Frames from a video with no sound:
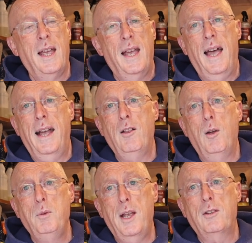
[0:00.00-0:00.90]
and
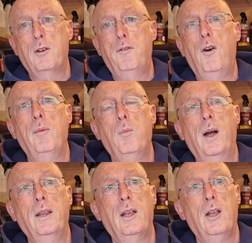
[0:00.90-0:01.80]
I'm yet to find
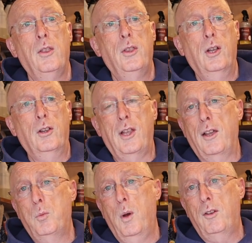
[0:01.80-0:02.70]
one that
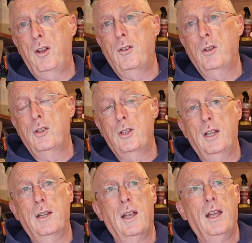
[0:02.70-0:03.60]
does what it says in the
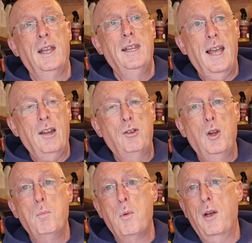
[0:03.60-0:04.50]
tin. Yes,
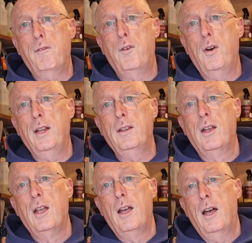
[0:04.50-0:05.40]
you might find
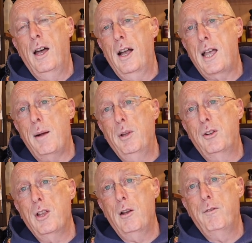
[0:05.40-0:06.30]
a couple of
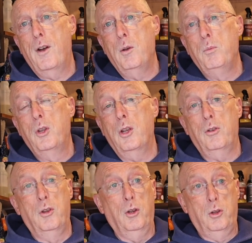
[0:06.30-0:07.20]
snow foams
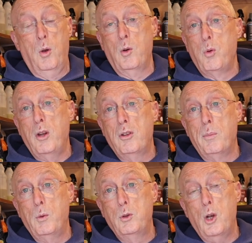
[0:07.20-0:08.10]
that do a
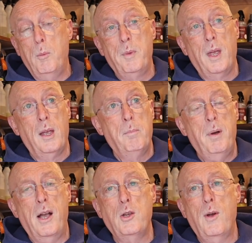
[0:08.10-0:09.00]
reasonable job,
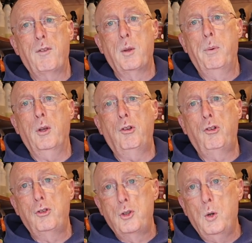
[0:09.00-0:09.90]
but you have to put
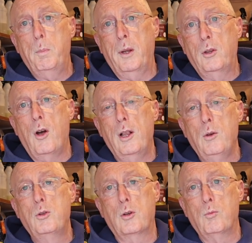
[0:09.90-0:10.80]
stupid
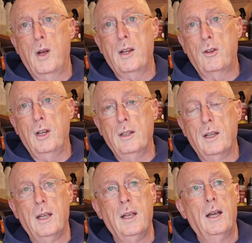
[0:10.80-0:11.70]
dilution rates in.
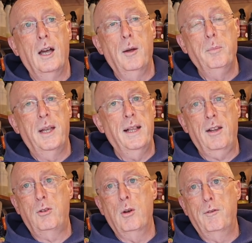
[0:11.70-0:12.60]
Now
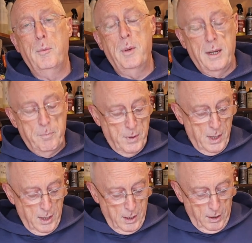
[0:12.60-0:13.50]
that's not for me.
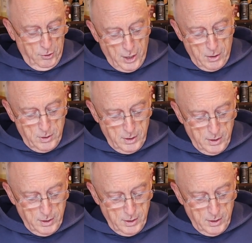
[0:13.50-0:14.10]
So